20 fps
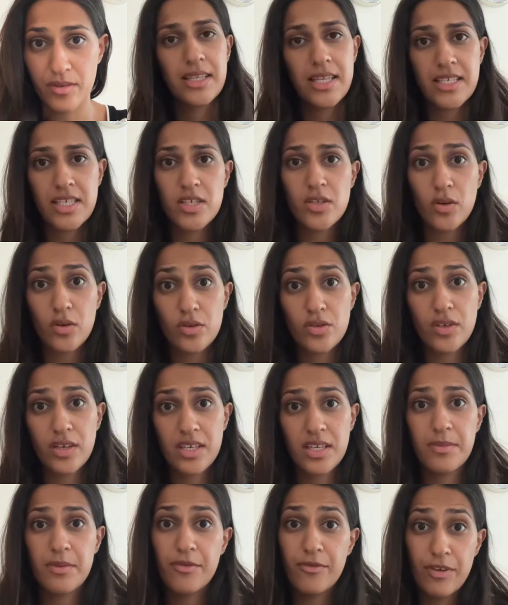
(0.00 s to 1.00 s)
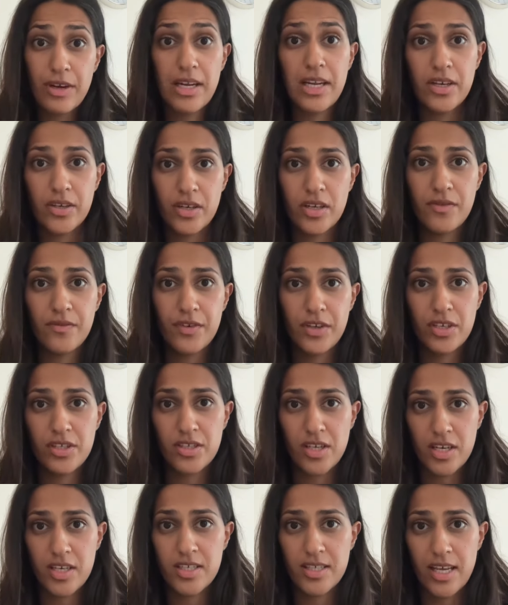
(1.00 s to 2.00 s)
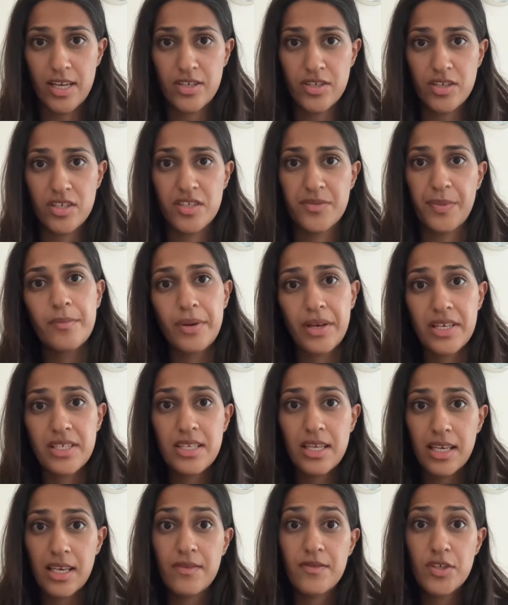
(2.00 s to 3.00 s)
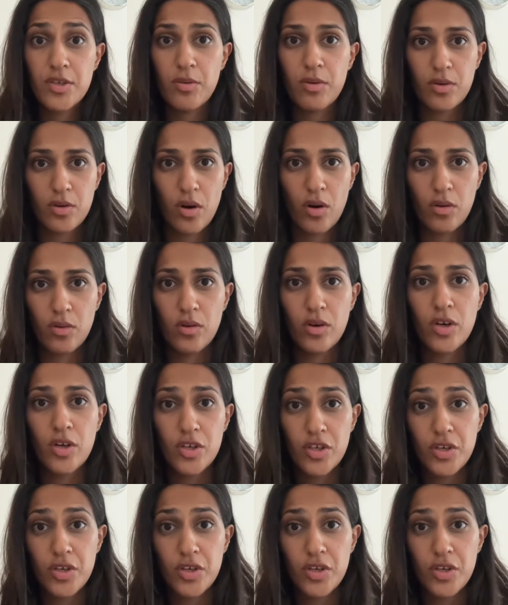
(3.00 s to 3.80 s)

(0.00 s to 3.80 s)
This is also going to be really good for your study sessions because it gives you a goal.